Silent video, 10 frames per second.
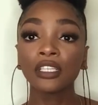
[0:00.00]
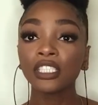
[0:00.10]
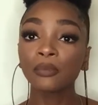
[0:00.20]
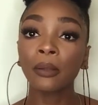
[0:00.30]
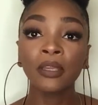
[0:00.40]

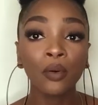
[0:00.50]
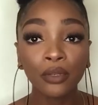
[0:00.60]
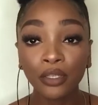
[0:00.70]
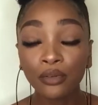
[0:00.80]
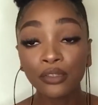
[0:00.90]
She's probably
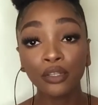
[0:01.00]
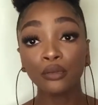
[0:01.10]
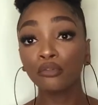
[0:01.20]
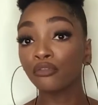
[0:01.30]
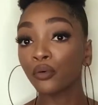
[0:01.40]
only using
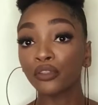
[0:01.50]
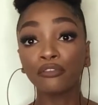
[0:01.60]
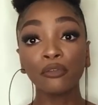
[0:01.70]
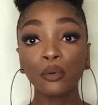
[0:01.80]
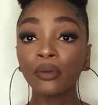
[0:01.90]
you for the
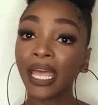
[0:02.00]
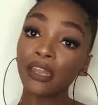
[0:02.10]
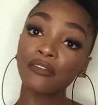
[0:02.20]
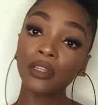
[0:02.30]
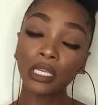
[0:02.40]
food
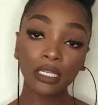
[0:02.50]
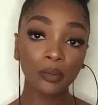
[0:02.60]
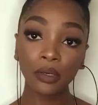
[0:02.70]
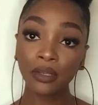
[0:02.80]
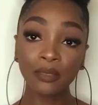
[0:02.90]
and for the
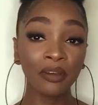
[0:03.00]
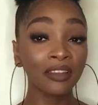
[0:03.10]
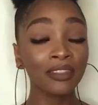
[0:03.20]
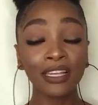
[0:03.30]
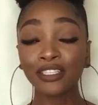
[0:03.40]
experience. But
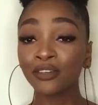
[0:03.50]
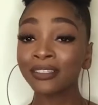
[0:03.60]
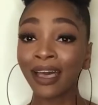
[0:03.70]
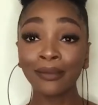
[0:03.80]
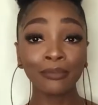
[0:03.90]
if that's your
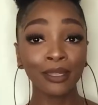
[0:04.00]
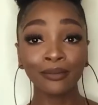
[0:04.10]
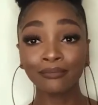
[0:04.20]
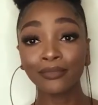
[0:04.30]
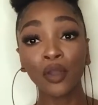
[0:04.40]
type,
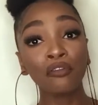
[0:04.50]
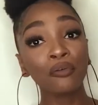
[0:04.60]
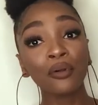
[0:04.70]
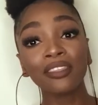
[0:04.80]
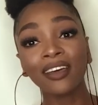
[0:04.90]
then go
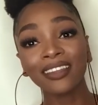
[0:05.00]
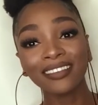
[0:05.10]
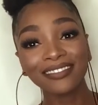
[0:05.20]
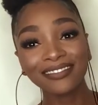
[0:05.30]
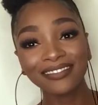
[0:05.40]
forth, honey.
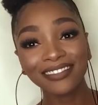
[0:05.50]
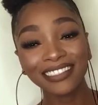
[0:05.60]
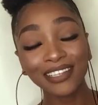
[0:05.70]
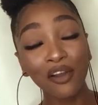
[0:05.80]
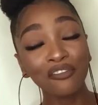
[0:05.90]

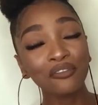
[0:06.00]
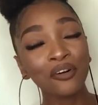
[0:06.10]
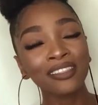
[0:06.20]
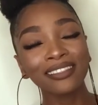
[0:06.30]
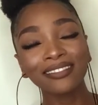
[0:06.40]
Go
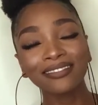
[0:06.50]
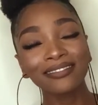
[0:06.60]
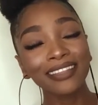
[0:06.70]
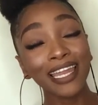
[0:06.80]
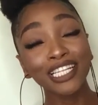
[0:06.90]
forth
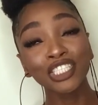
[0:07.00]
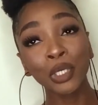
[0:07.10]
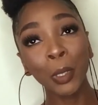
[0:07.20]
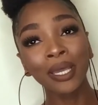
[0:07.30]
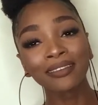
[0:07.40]
and
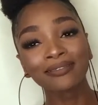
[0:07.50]
enjoy.